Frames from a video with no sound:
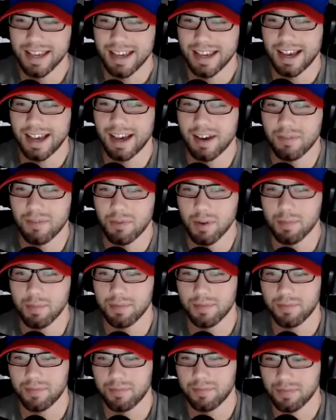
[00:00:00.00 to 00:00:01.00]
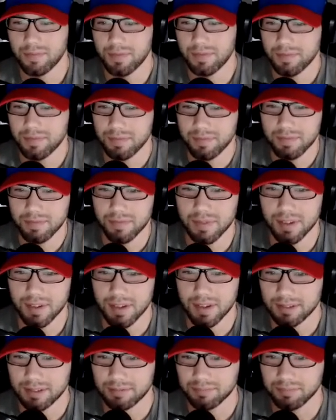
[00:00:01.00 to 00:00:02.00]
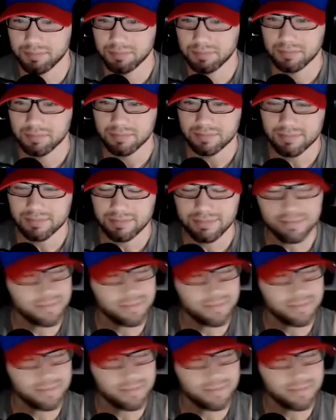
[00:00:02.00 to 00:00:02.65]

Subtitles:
I might have to take my genitalia out on camera and